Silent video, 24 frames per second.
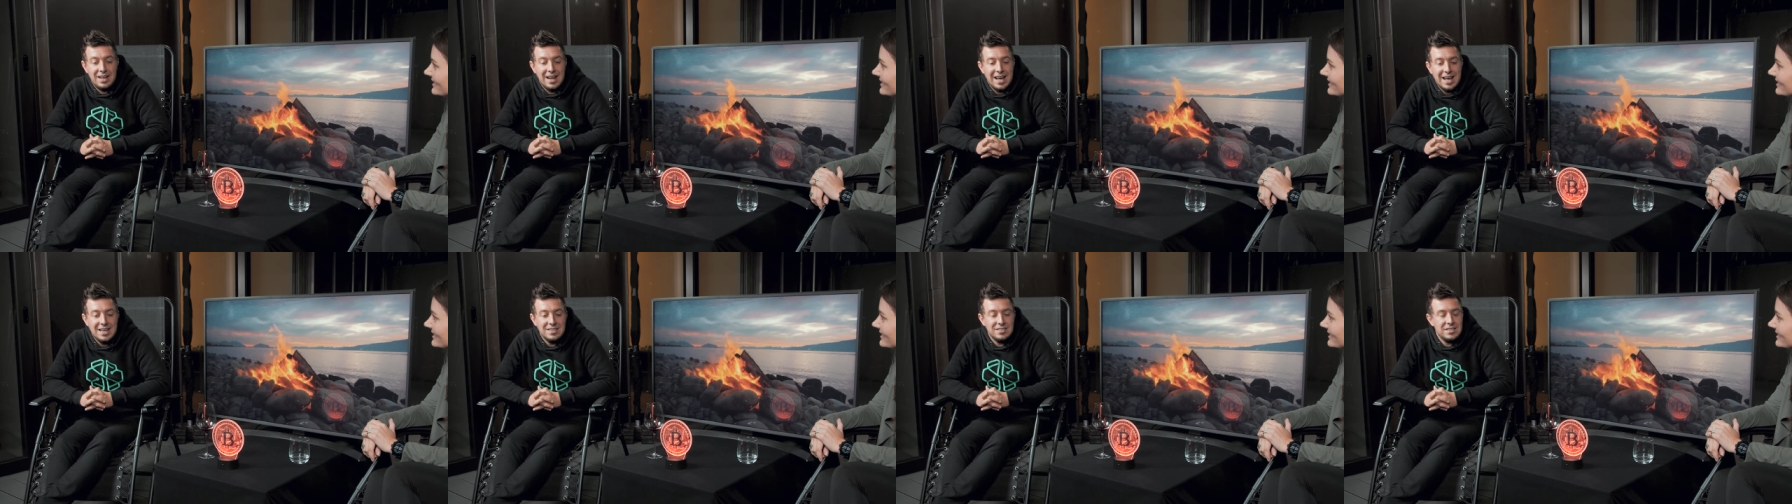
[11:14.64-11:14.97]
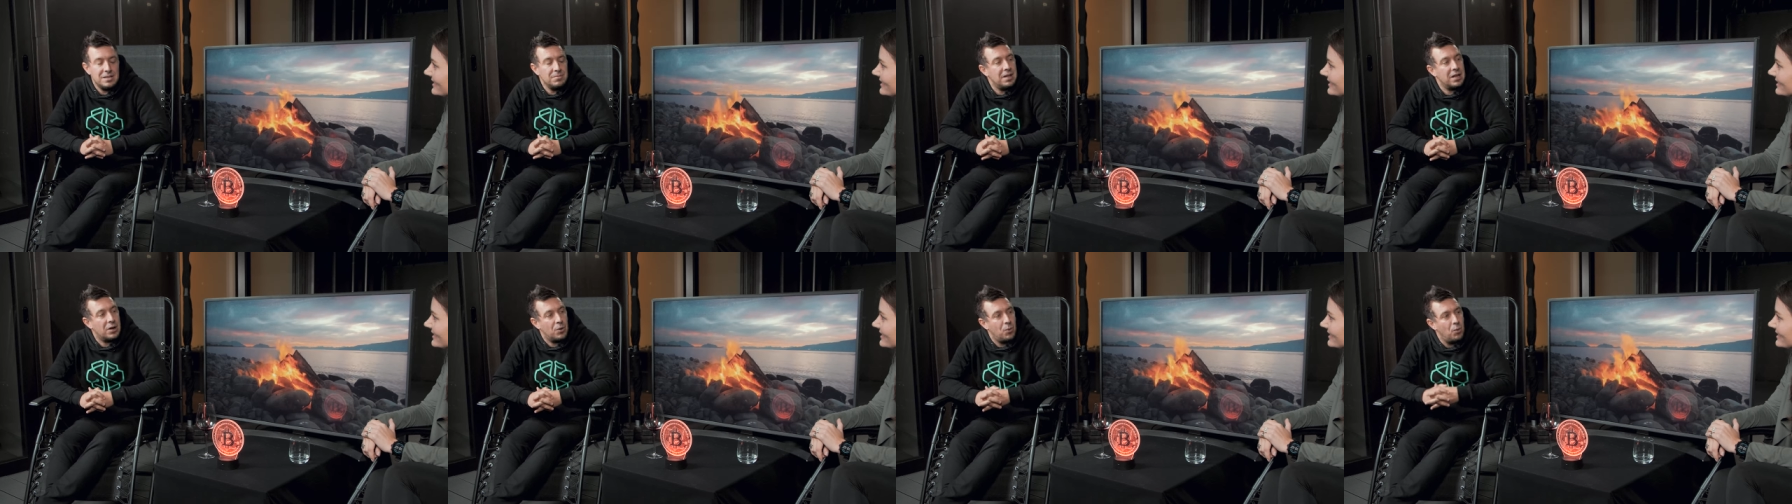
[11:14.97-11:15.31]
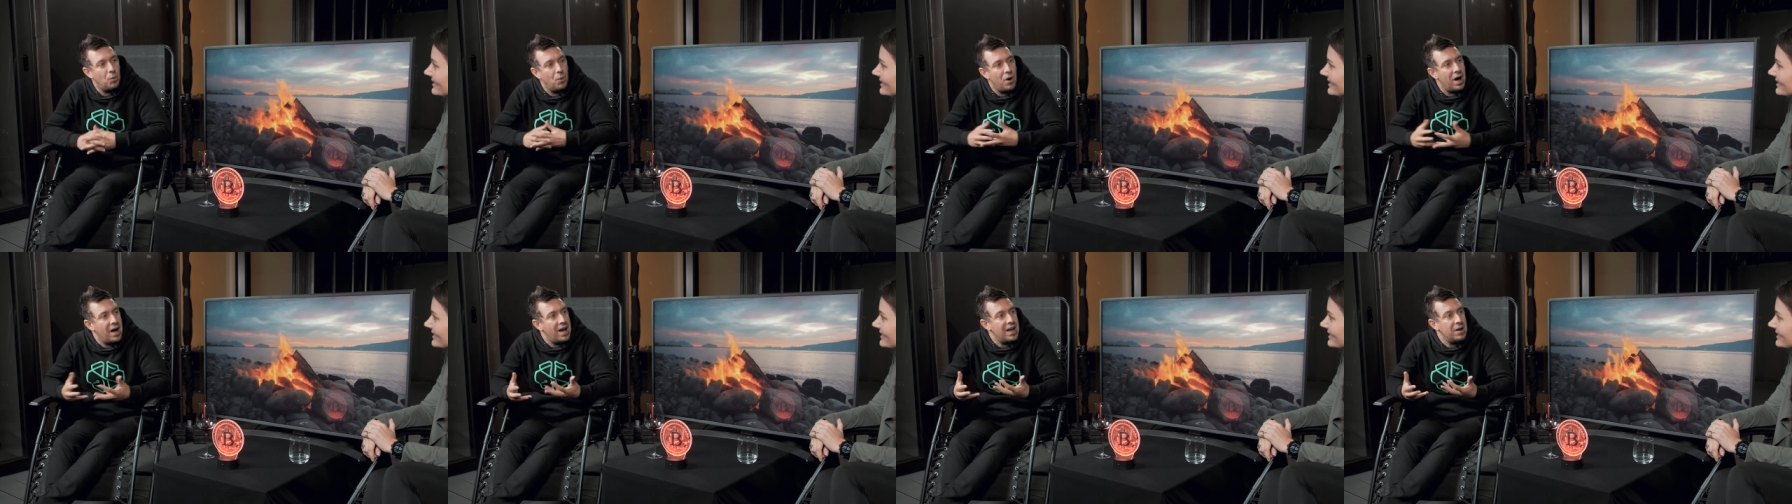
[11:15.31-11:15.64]
and I asked him, like,
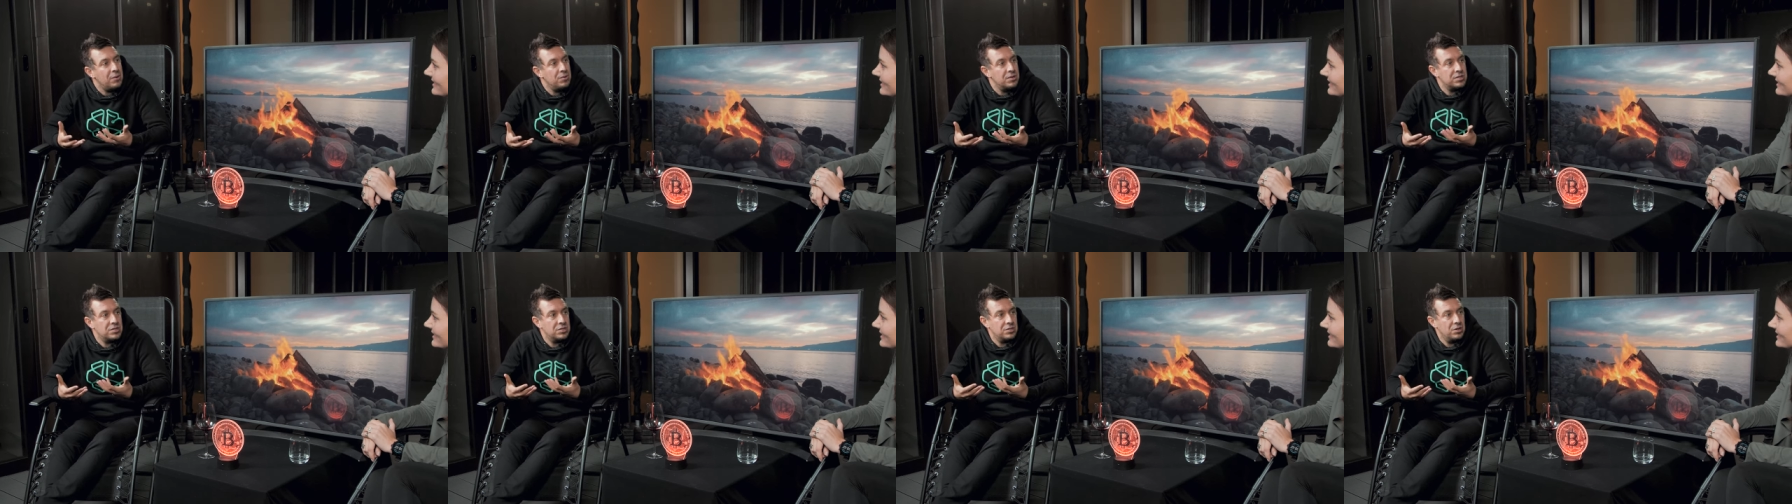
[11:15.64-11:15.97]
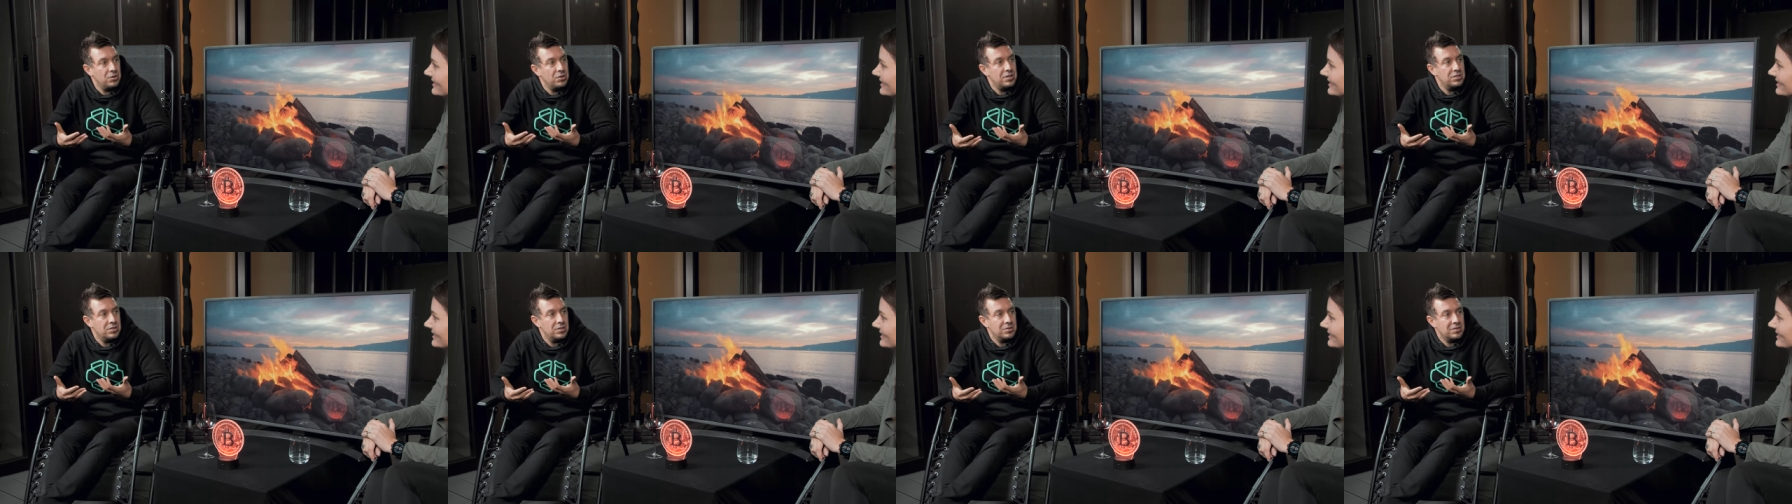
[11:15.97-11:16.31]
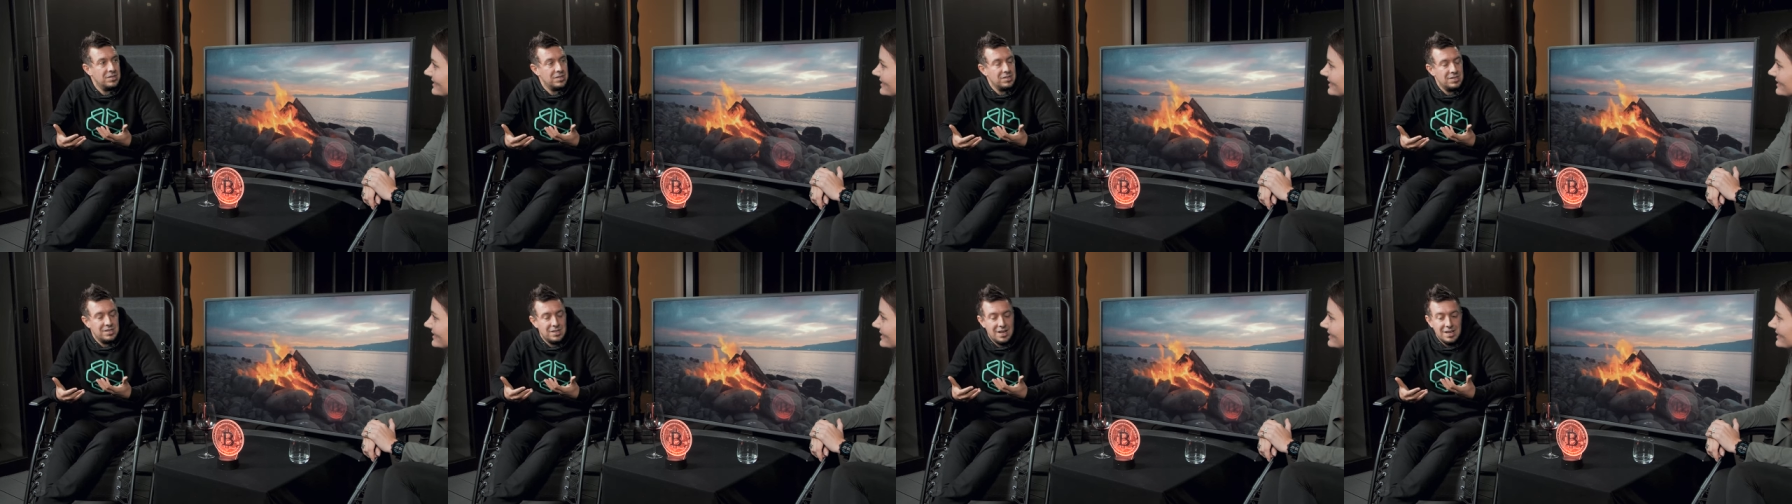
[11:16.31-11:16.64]
why was Sony so
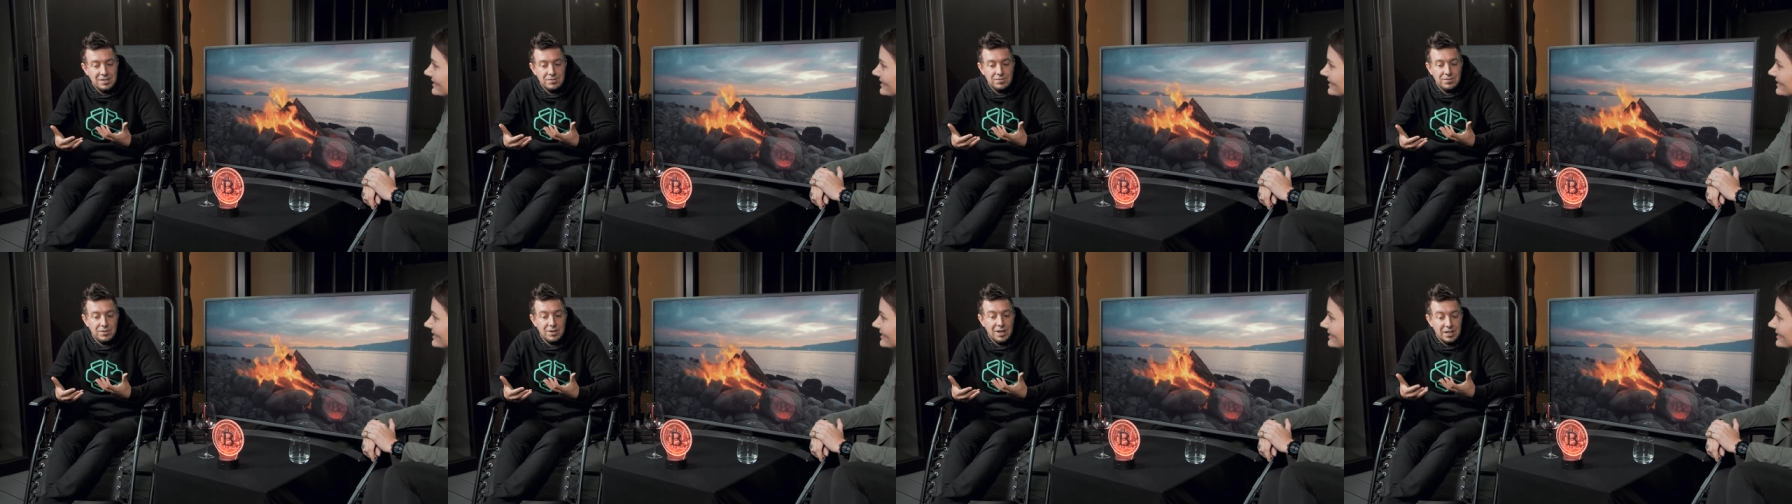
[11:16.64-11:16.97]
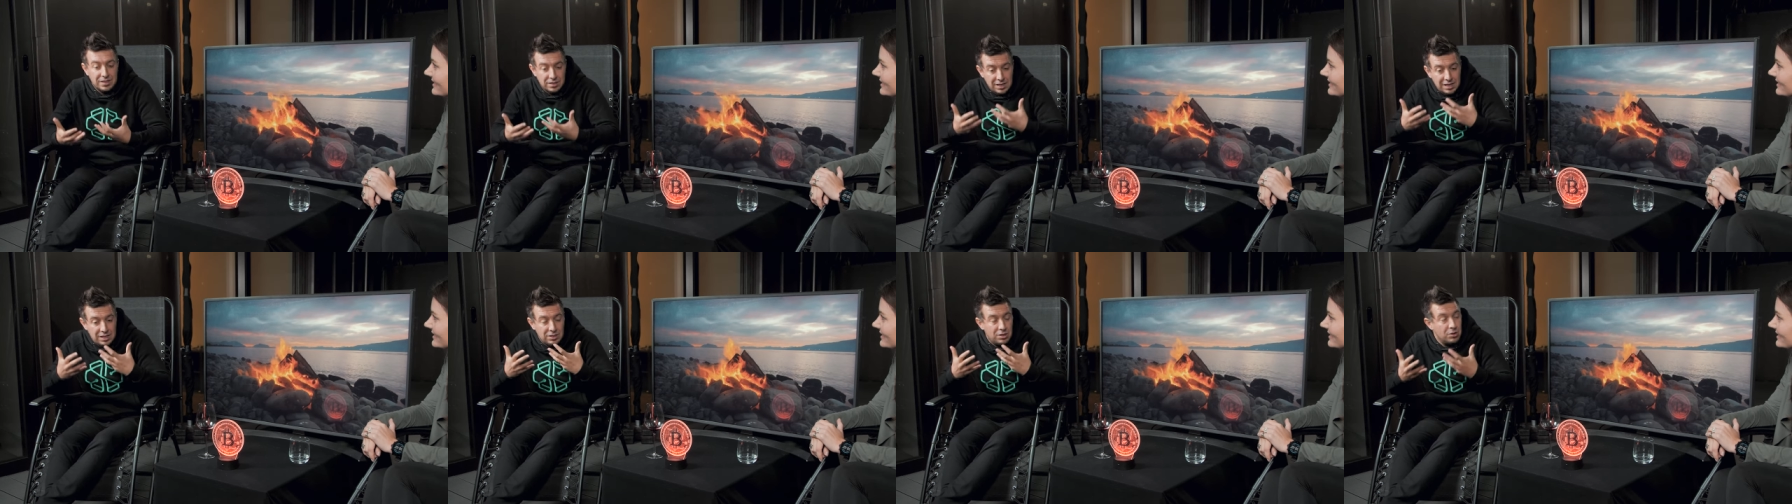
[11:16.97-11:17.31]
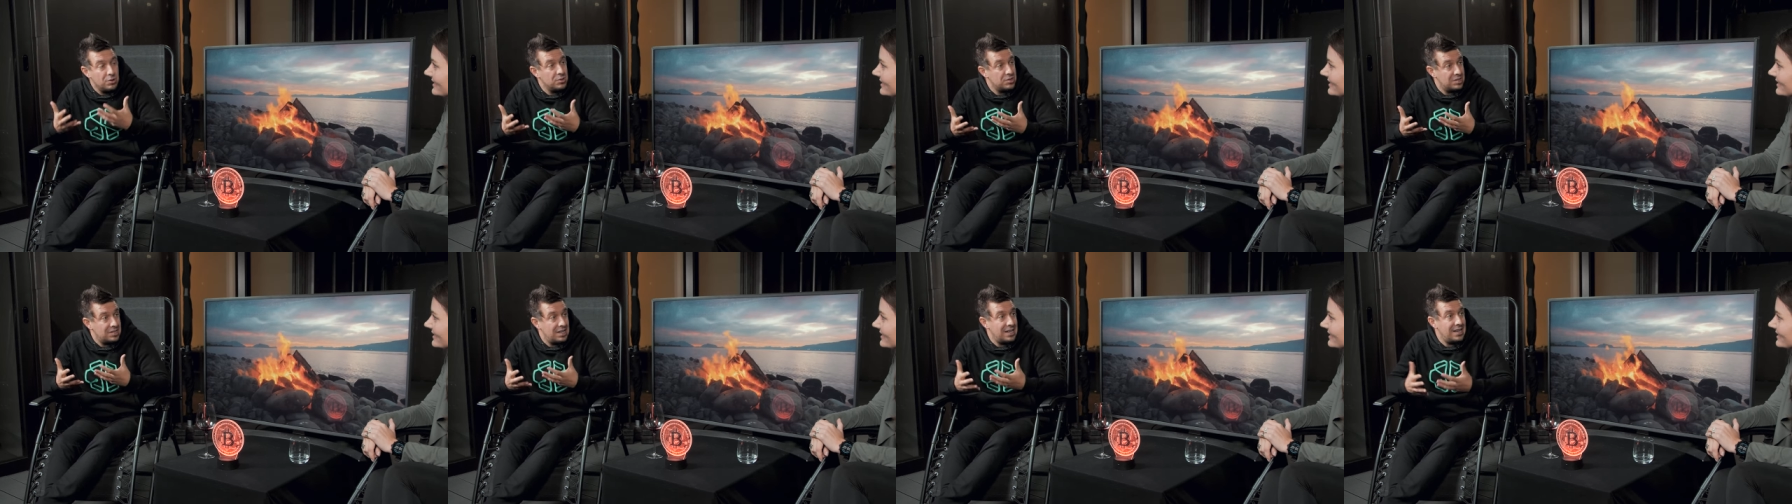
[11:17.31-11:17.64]
successful at, in
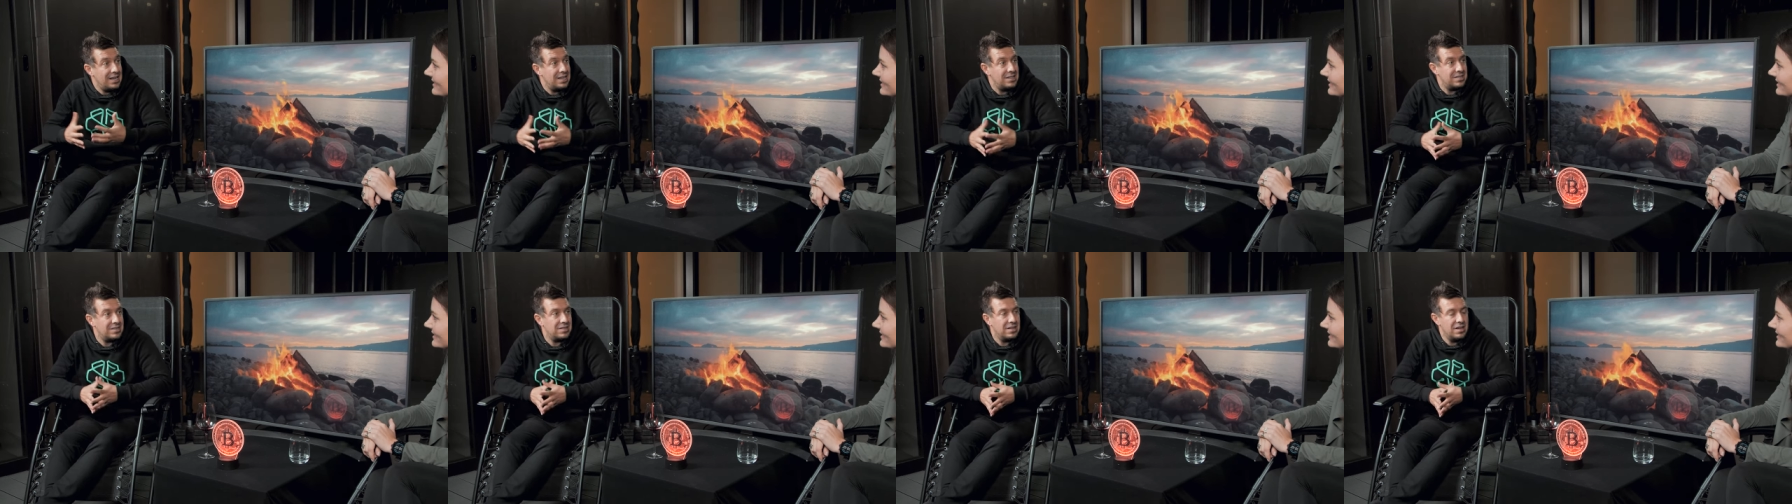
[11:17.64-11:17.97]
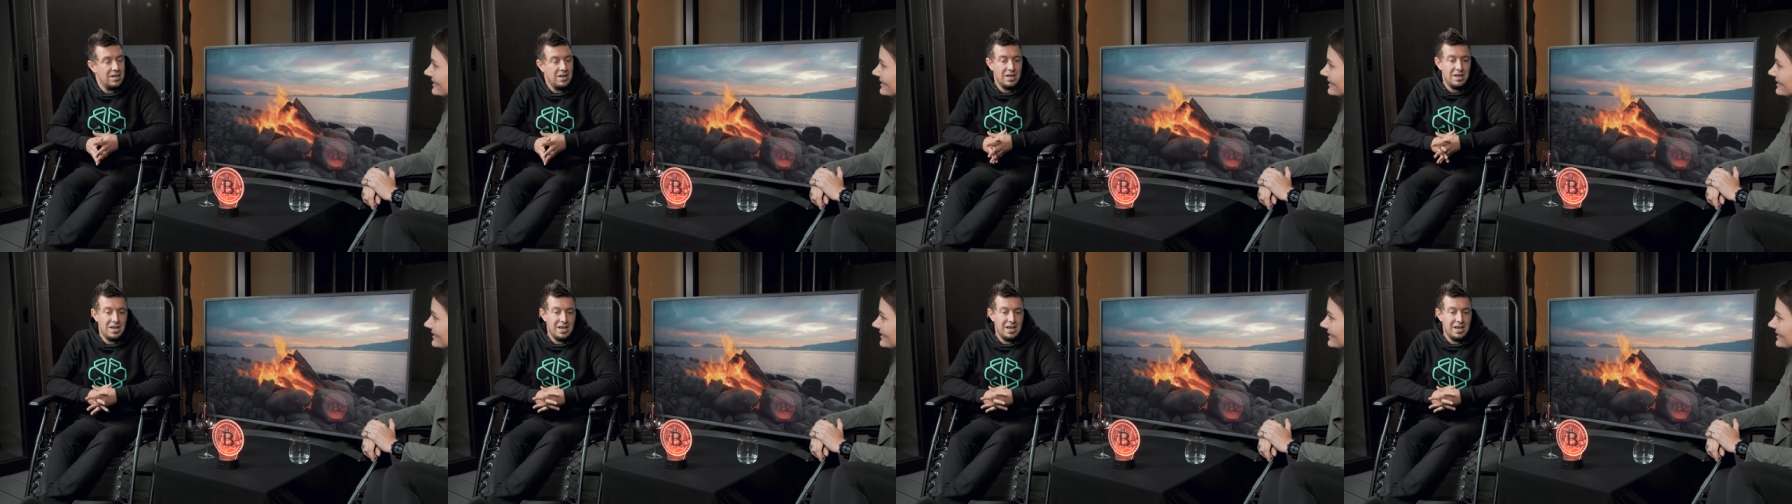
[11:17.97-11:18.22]
those days?